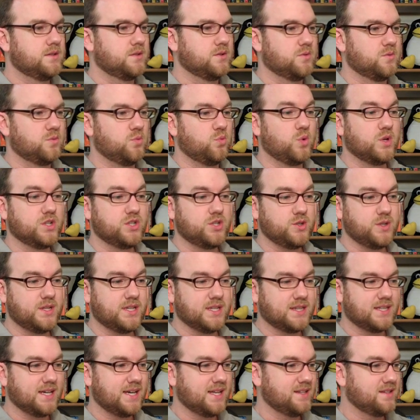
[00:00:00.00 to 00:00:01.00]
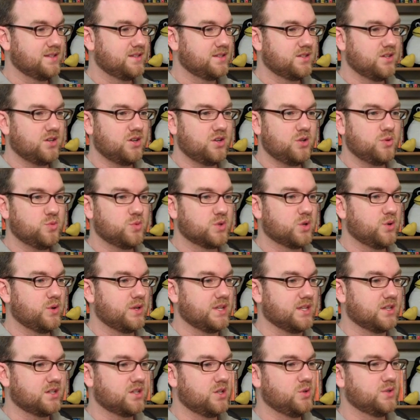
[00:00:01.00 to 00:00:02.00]
So once you get that installed, we'll go
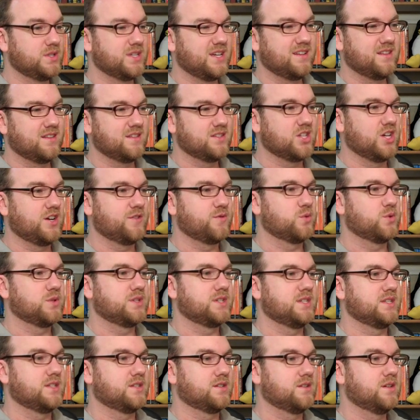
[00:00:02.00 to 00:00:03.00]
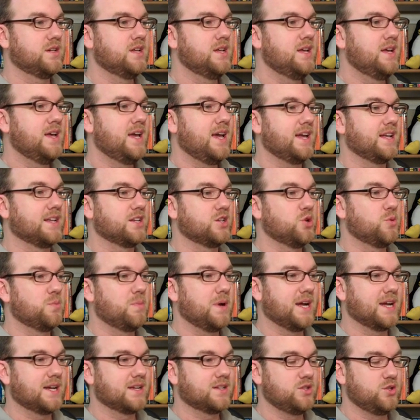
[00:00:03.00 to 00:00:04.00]
ahead and close out of the Software Center and go
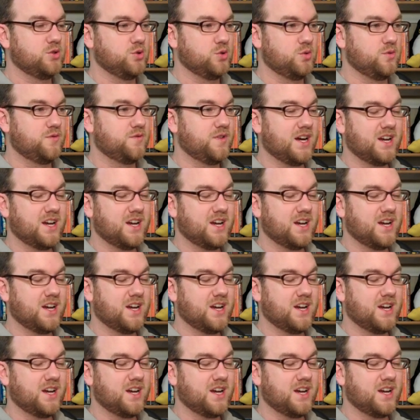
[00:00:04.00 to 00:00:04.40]
back to